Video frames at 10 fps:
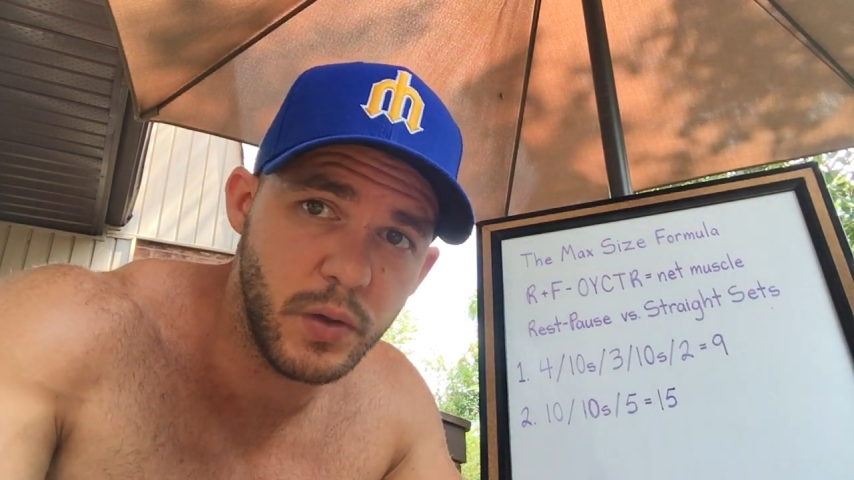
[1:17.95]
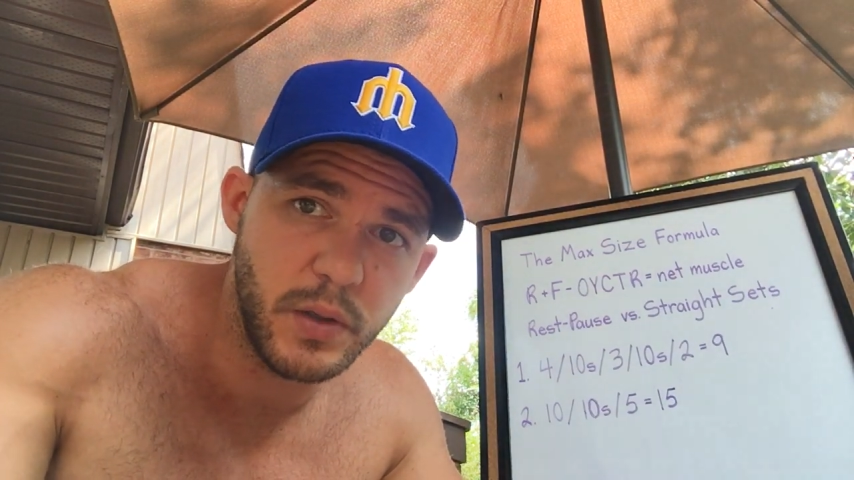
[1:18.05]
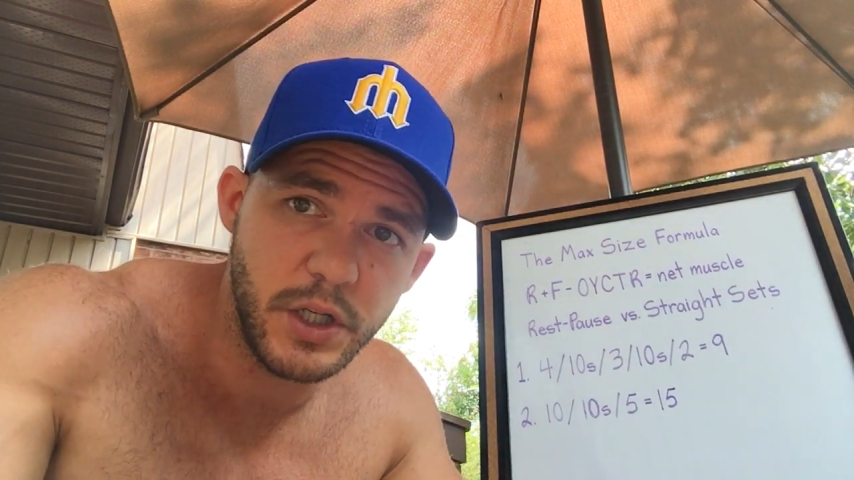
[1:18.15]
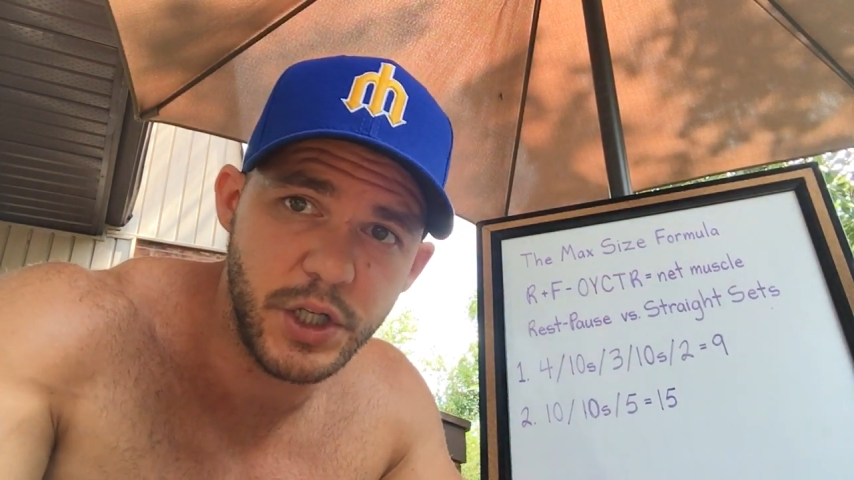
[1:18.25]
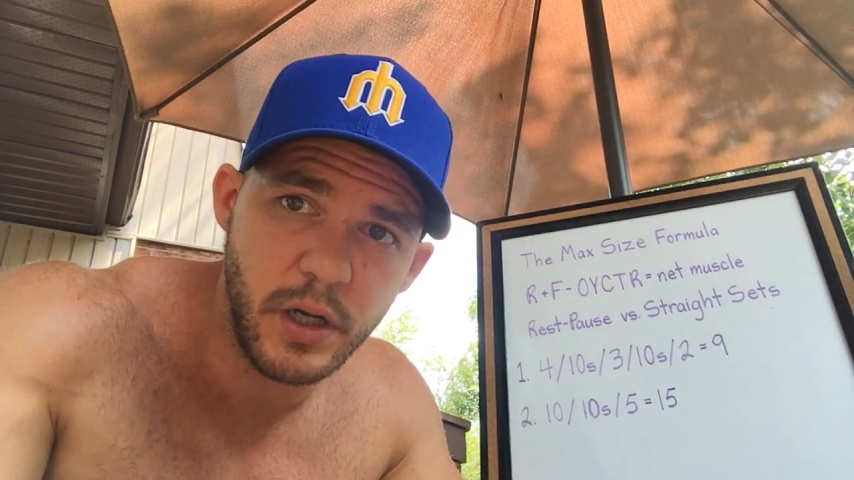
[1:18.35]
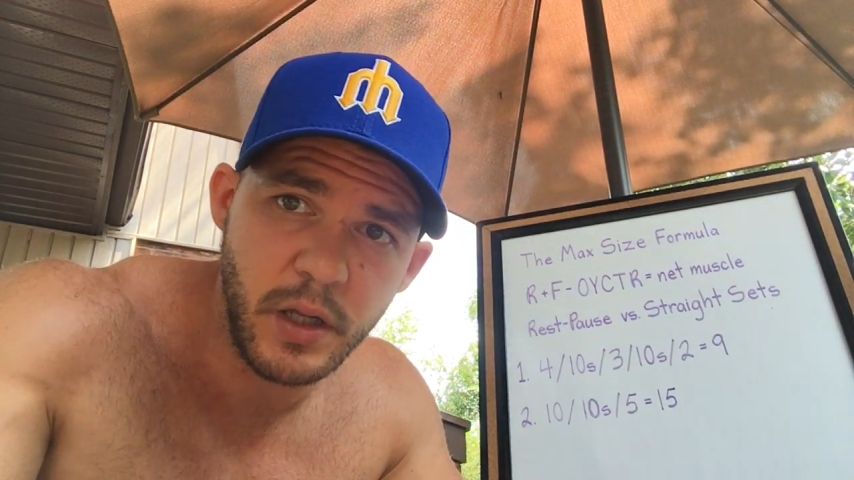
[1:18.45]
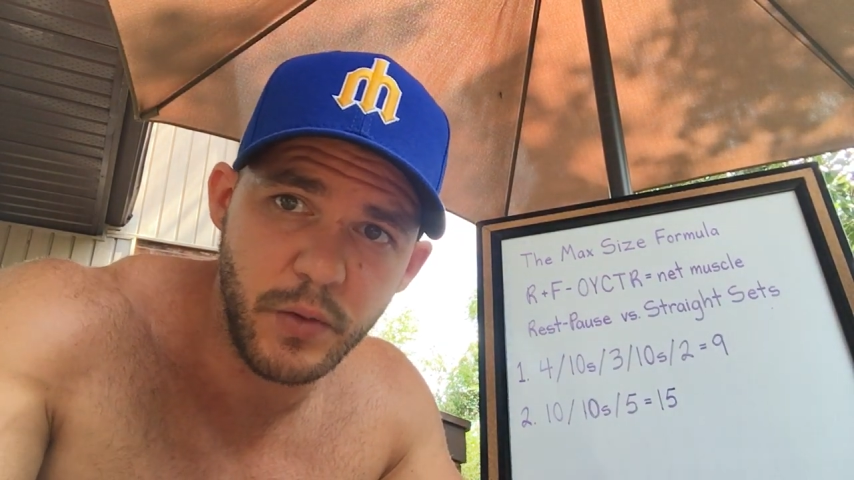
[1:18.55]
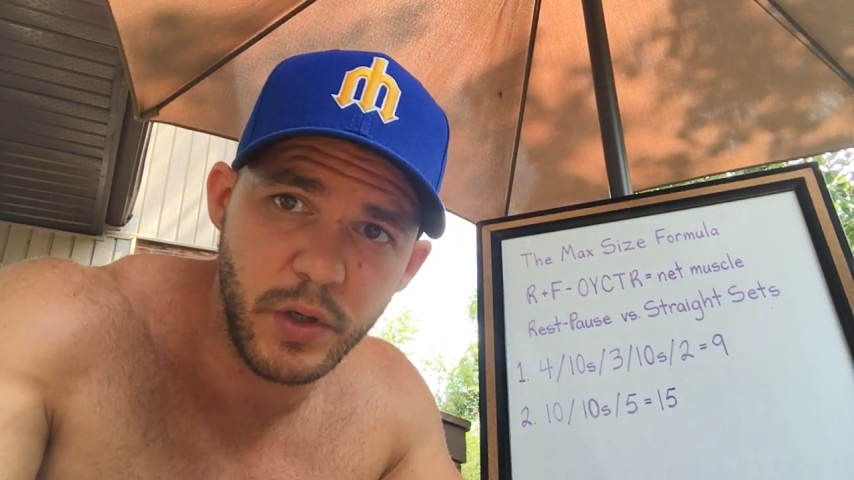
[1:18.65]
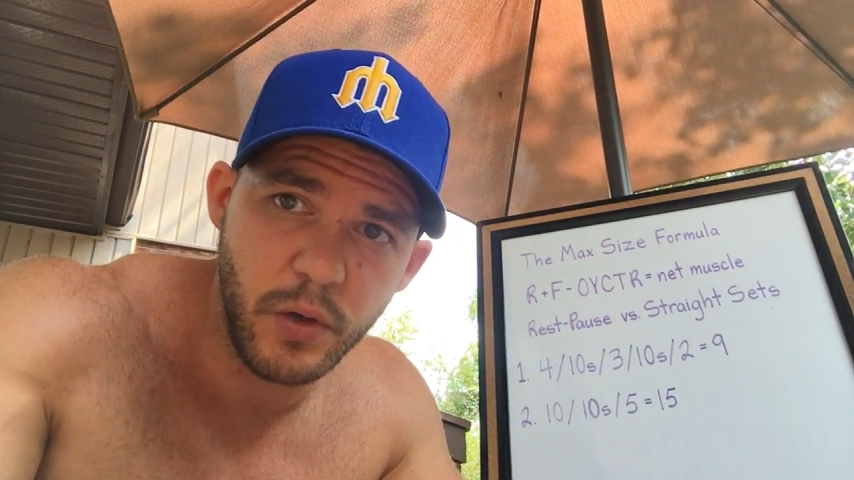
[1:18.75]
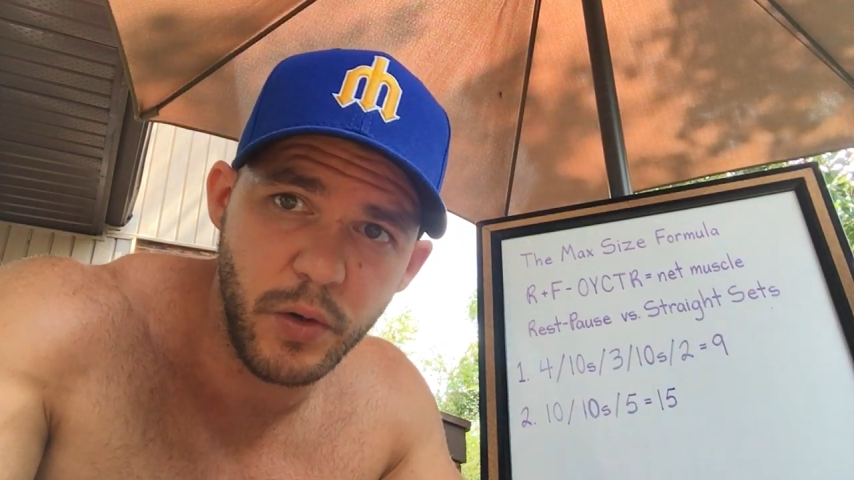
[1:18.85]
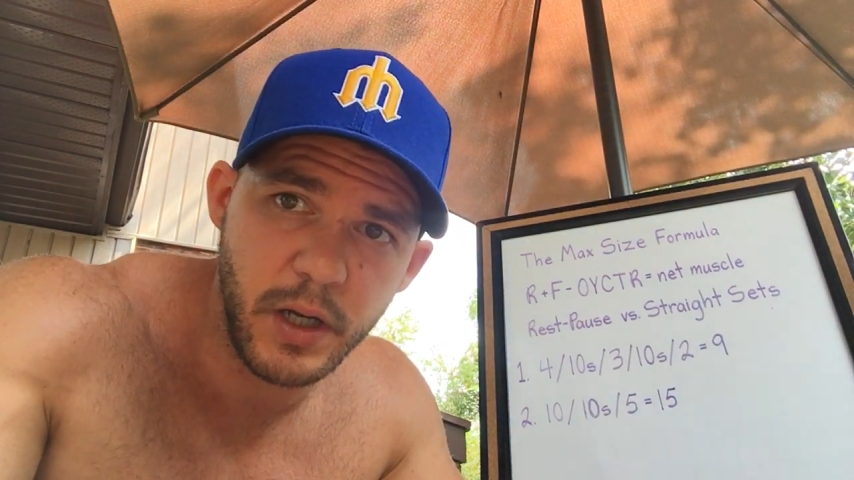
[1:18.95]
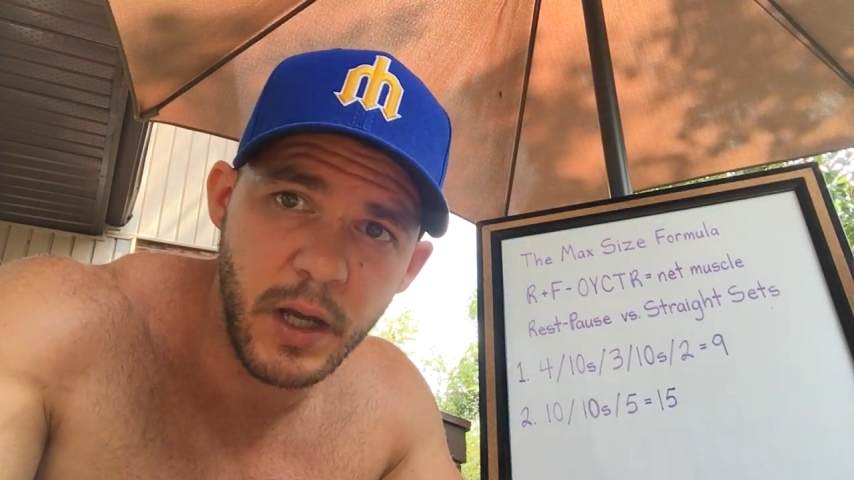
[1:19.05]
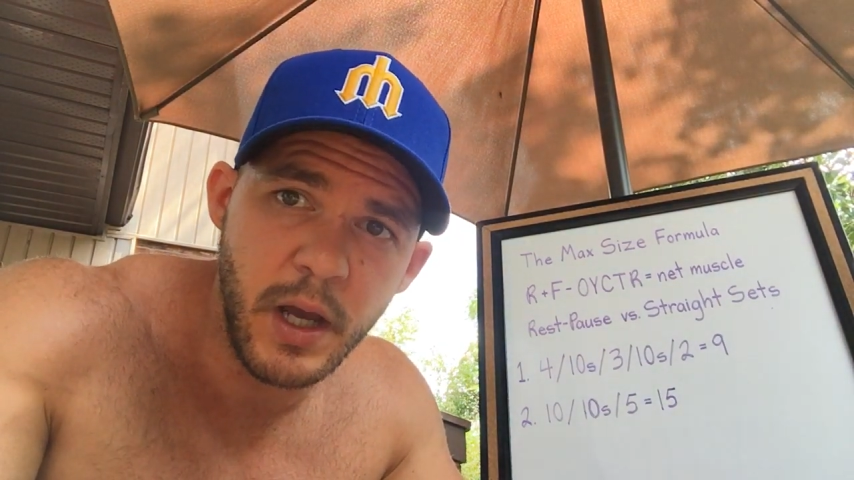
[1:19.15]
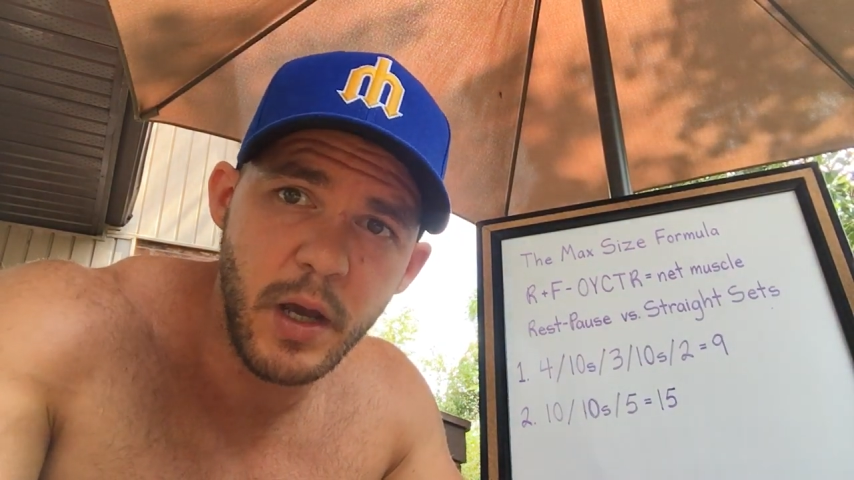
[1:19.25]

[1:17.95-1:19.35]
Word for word: So I wanted to share that real quick